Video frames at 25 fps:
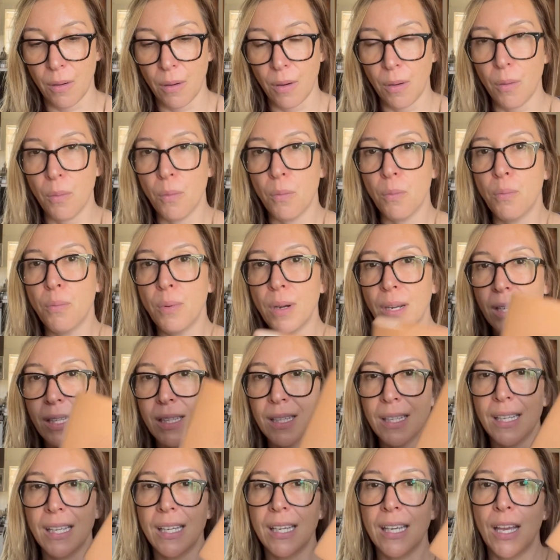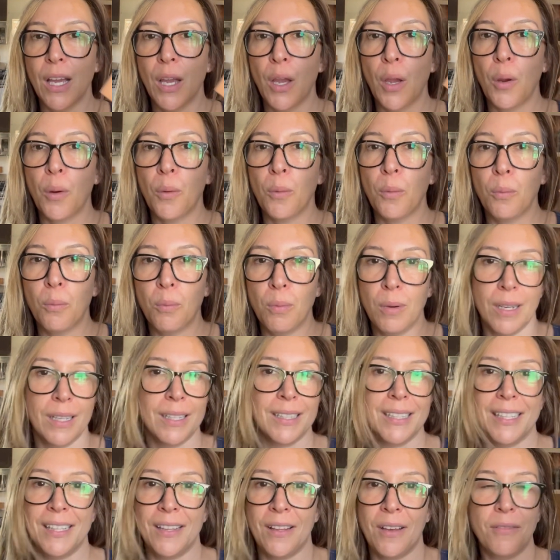Really
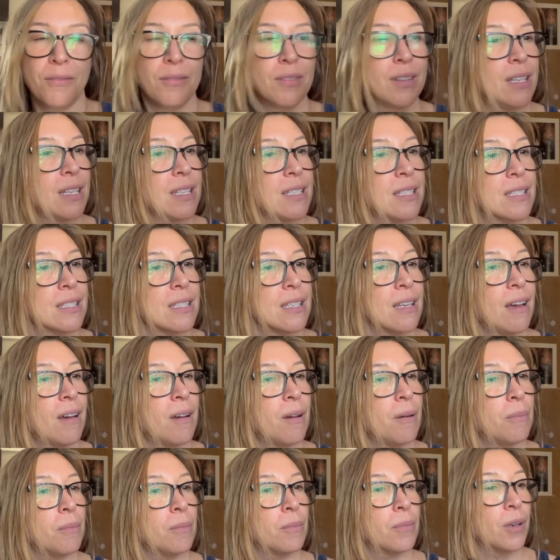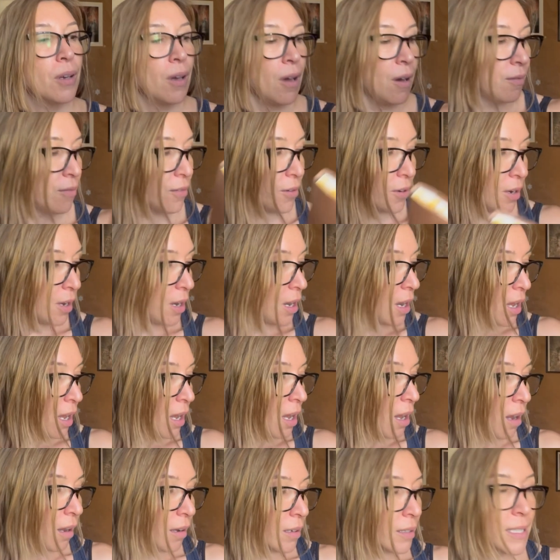love this cover.
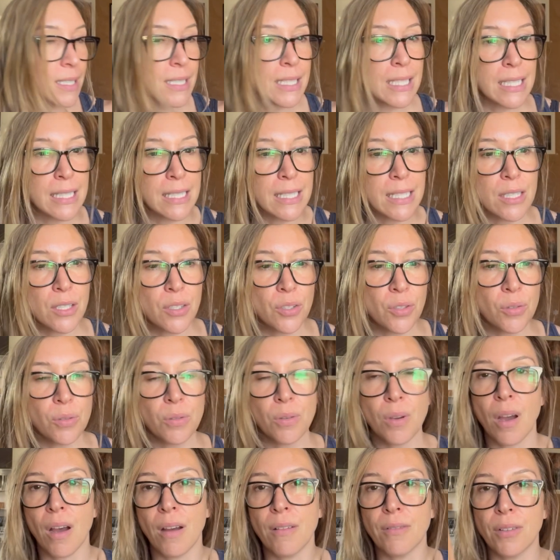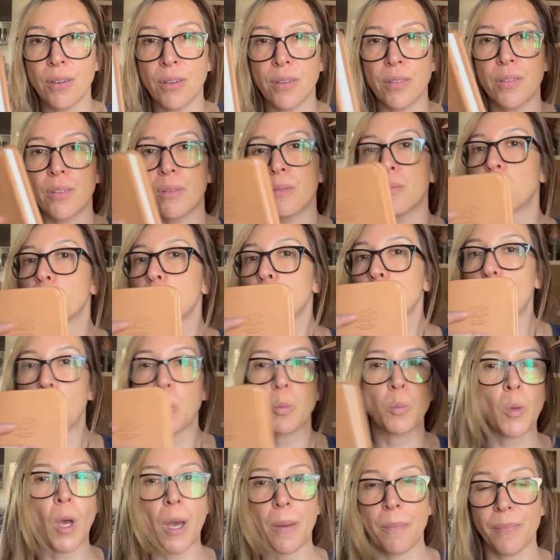Honestly, these two covers,
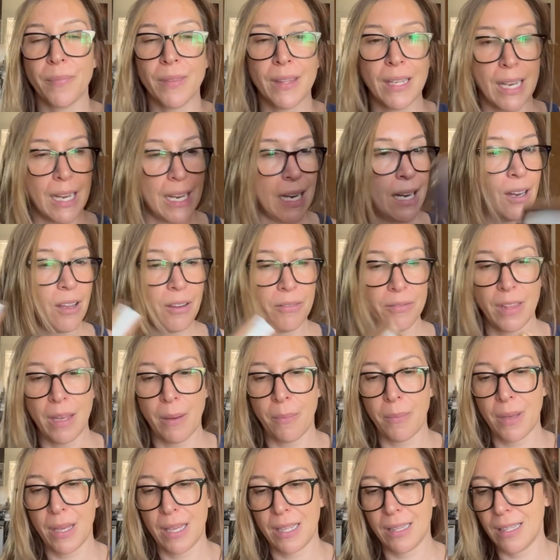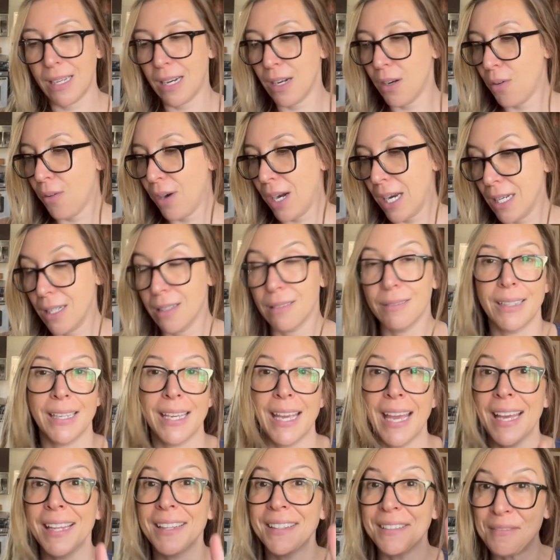mwah, mwah, I love them. They're great.
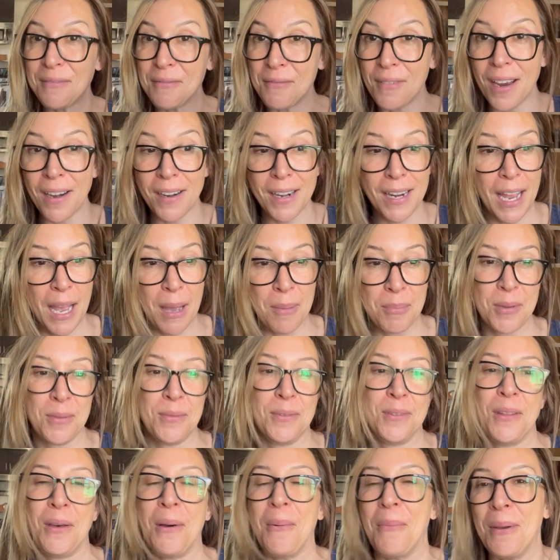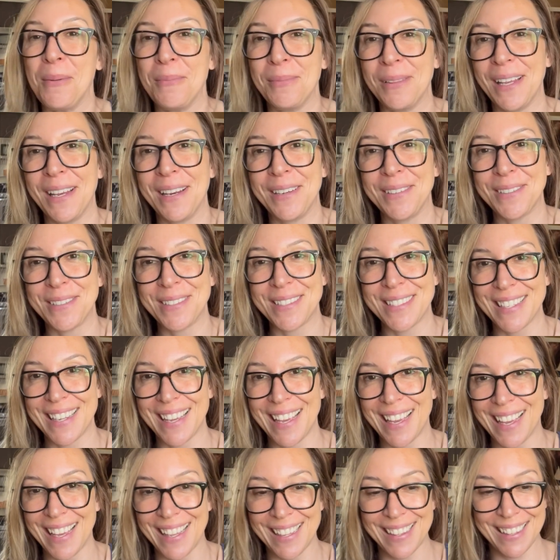Again, very happy with all my planners
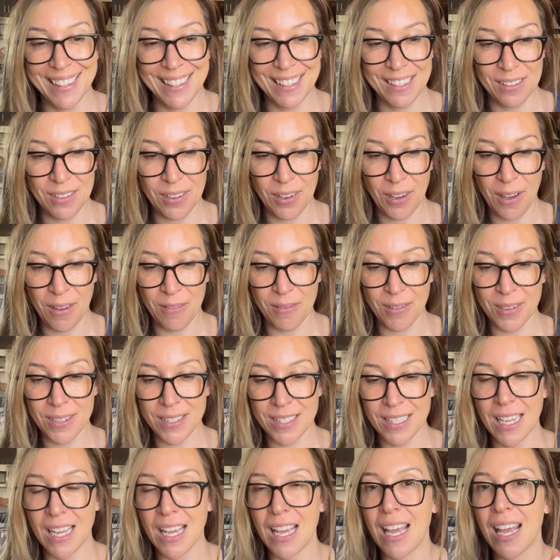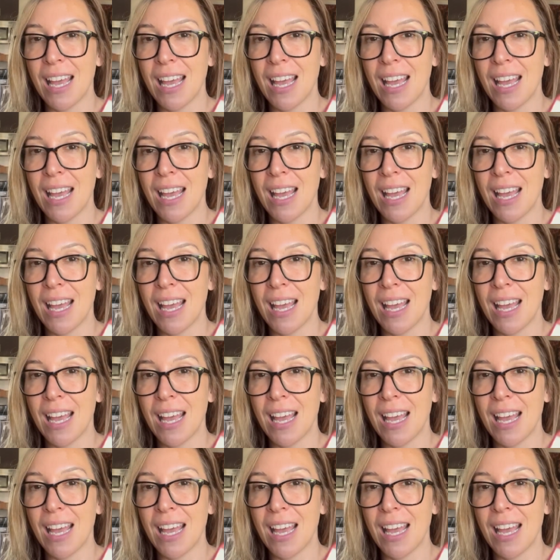and the covers.